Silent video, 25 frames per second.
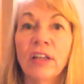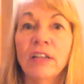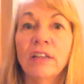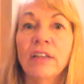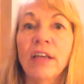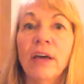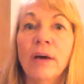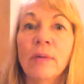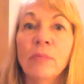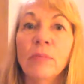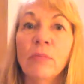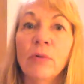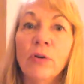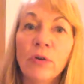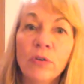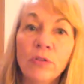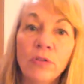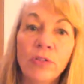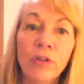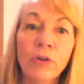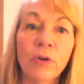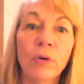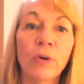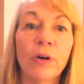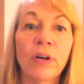that move
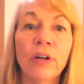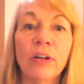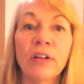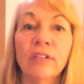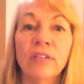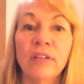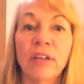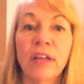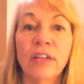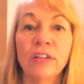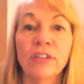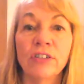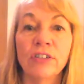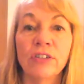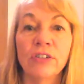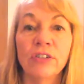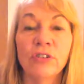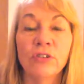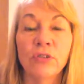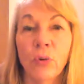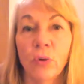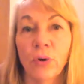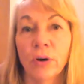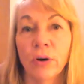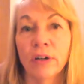the organization
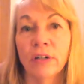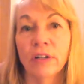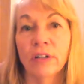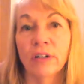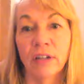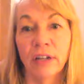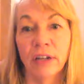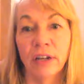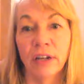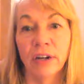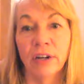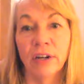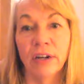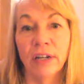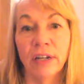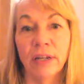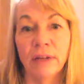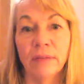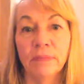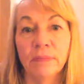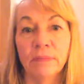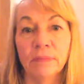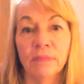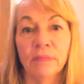toward clarity.